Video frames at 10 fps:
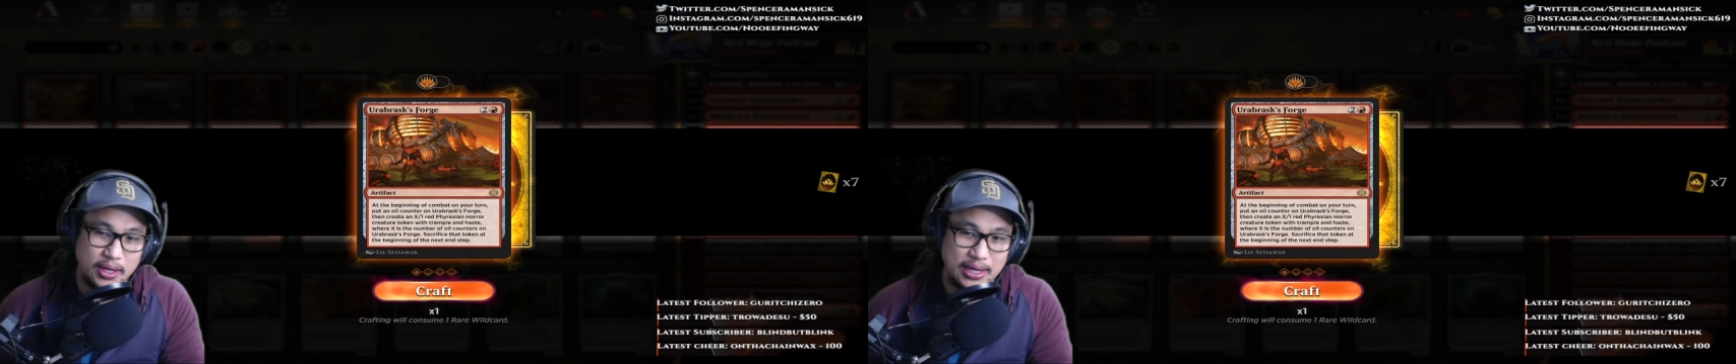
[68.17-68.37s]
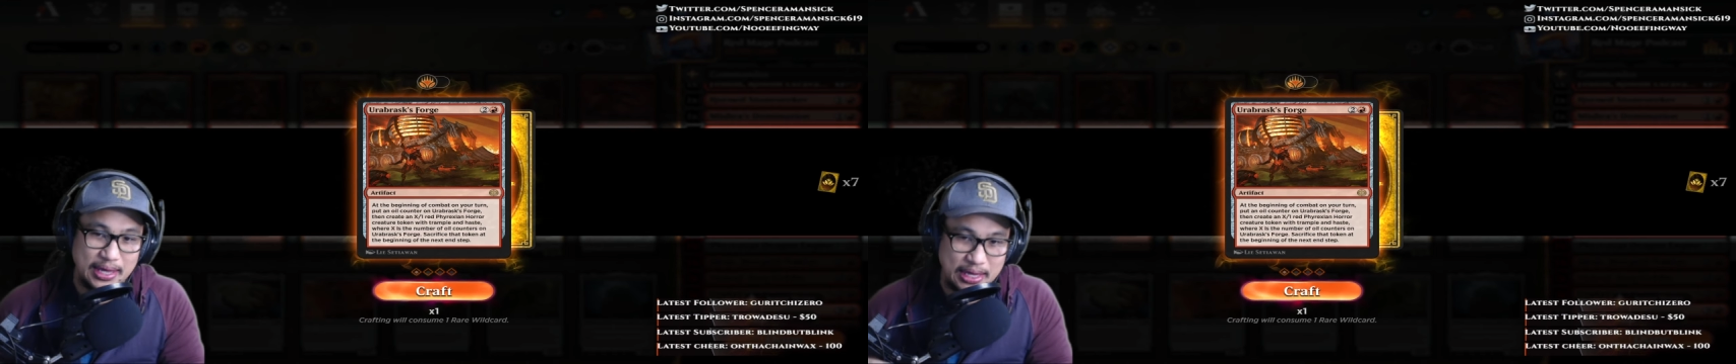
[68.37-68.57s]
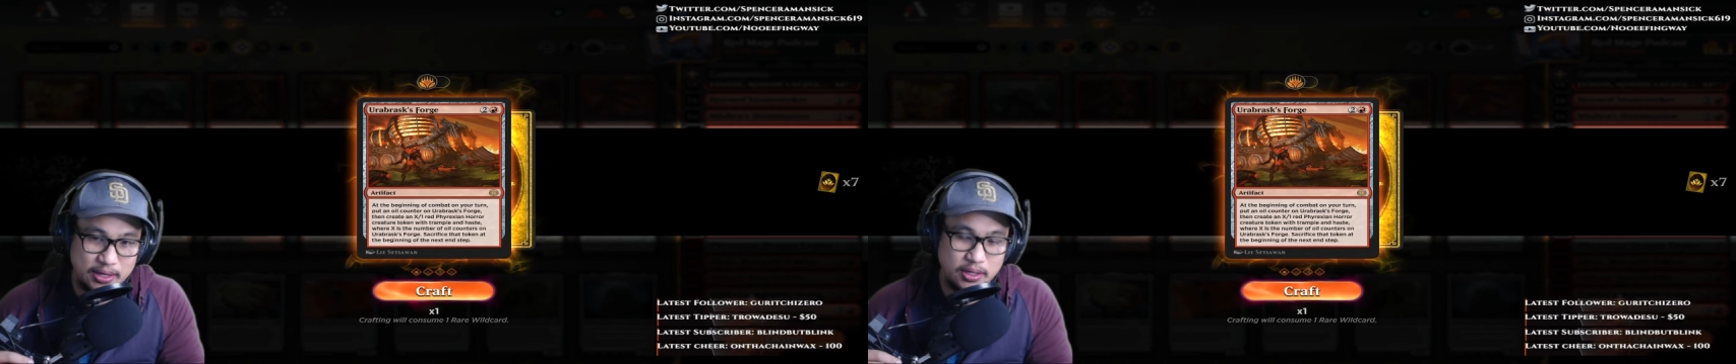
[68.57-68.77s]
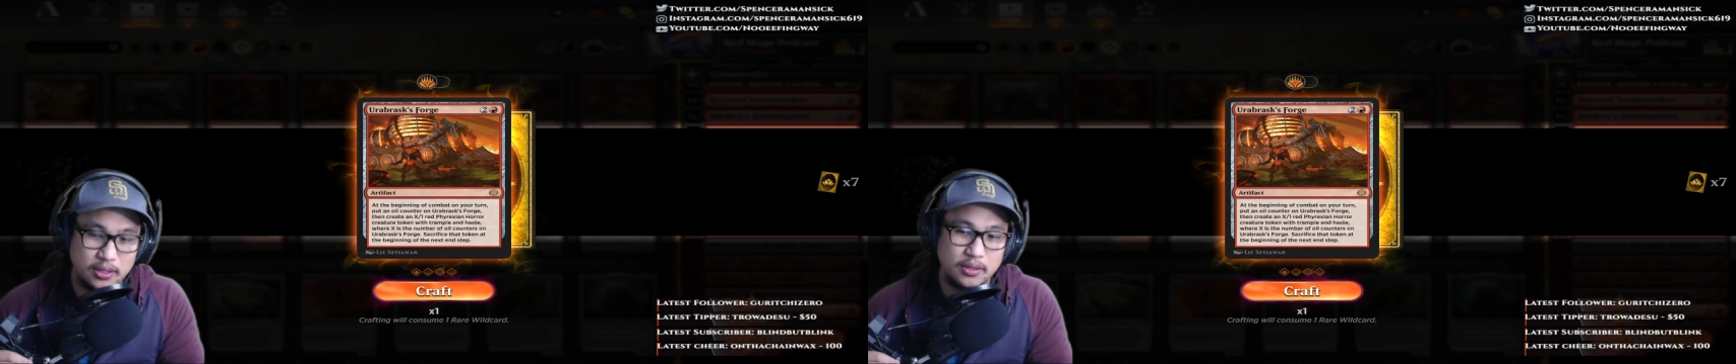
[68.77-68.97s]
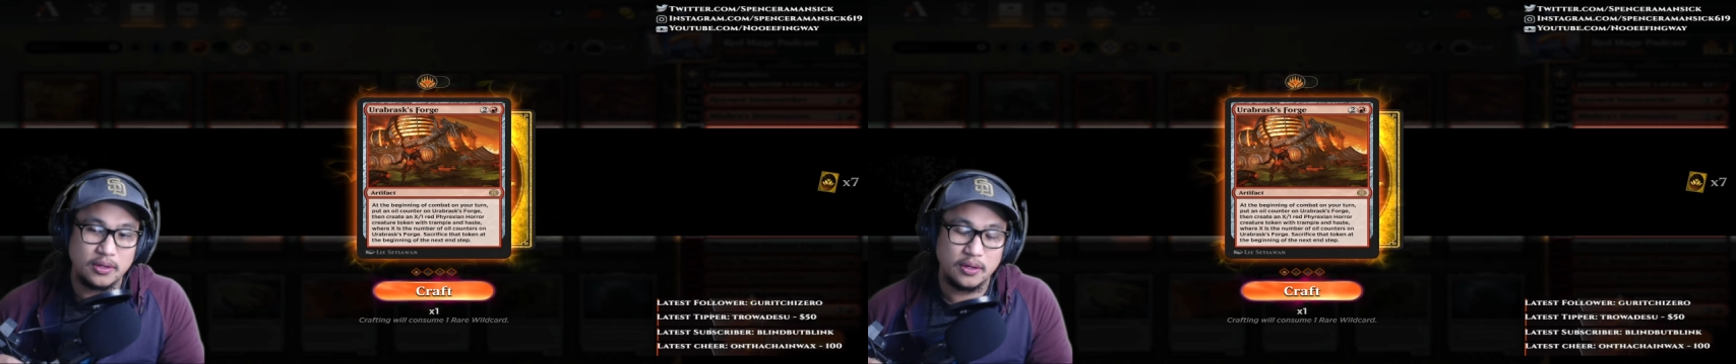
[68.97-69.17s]
in
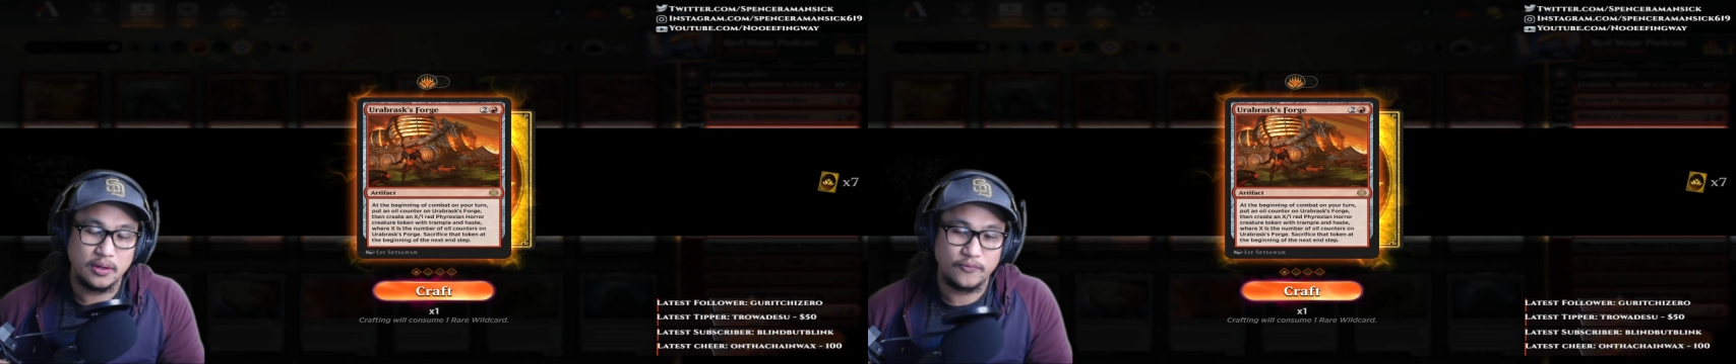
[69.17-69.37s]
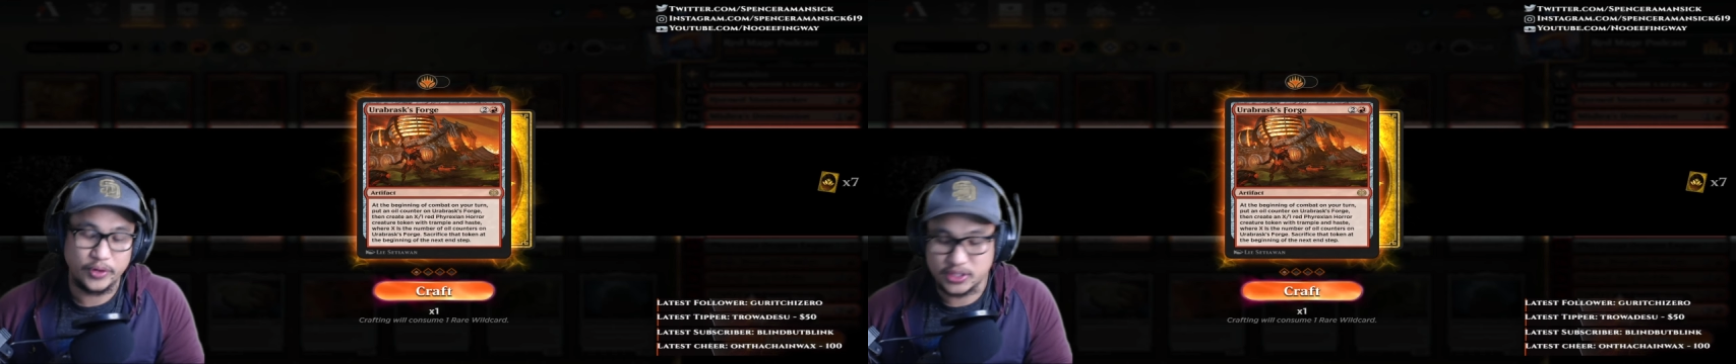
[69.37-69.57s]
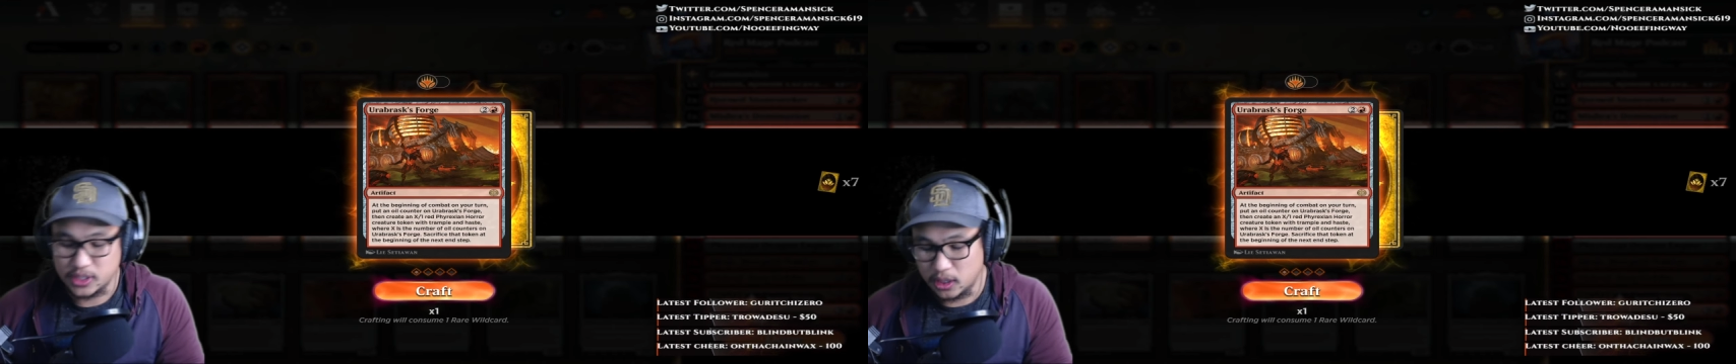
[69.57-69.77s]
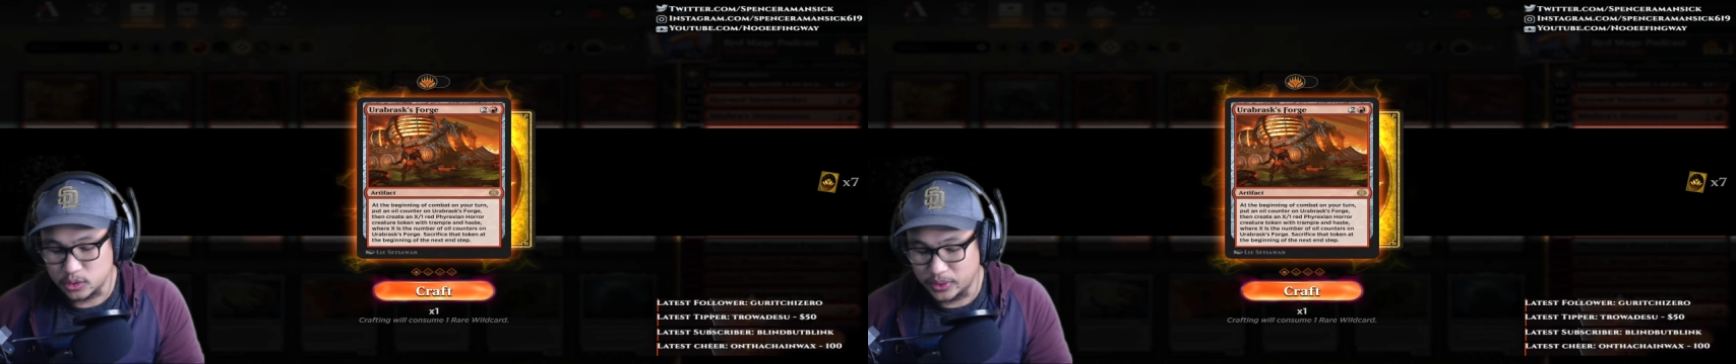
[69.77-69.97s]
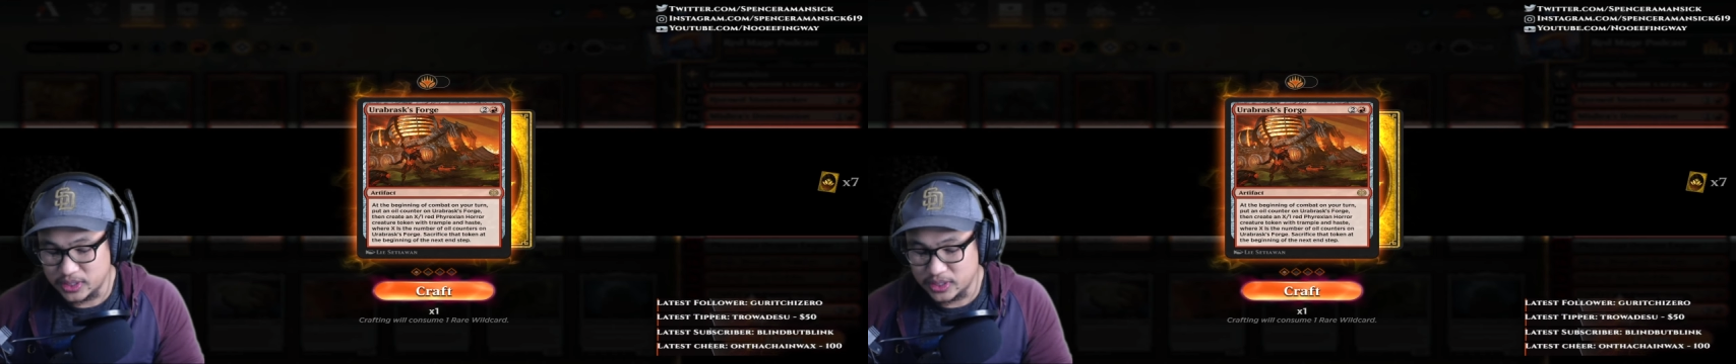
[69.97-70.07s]
Phyrexia All Is One.